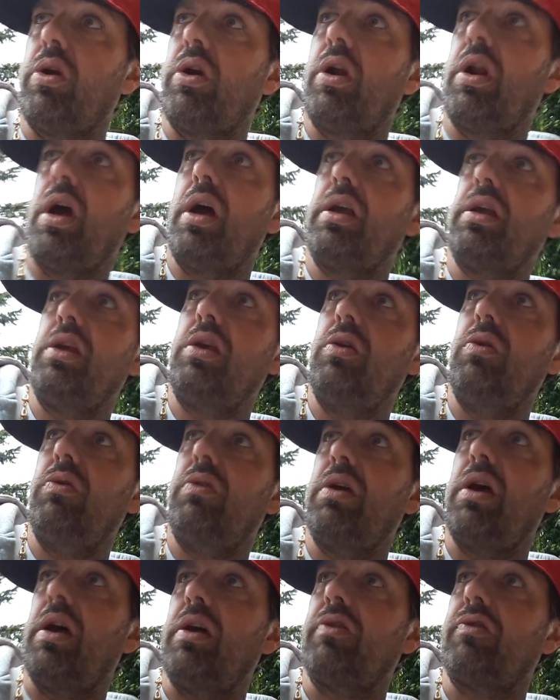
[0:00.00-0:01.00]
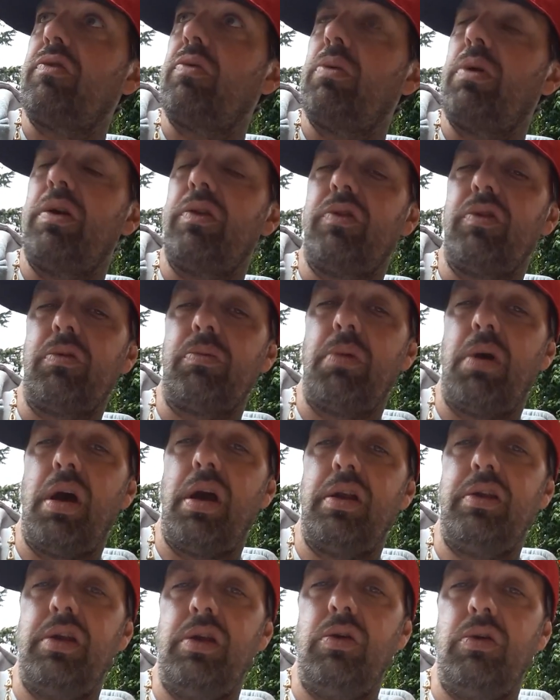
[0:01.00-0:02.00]
an IQ test when I took
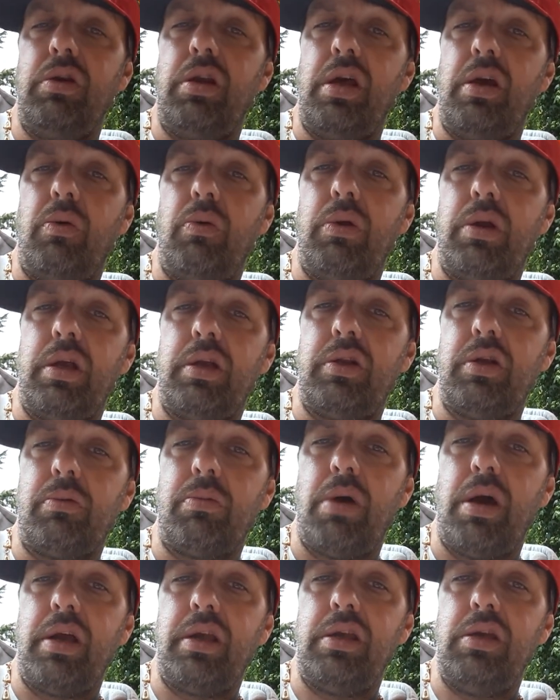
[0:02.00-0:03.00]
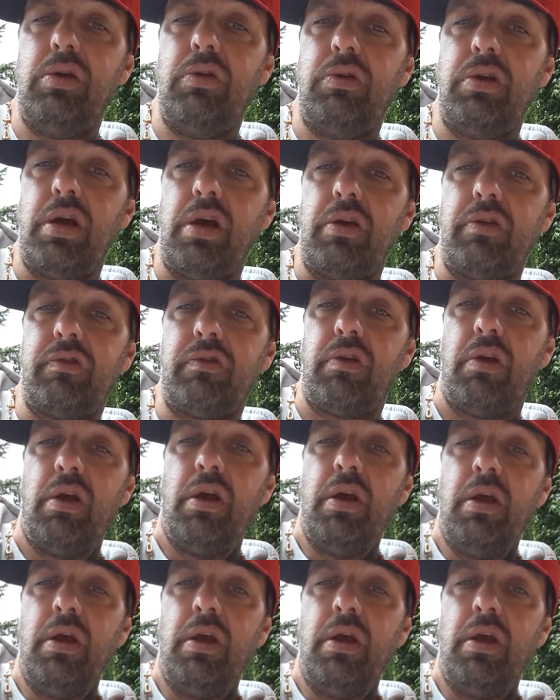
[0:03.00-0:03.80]
my IQ test.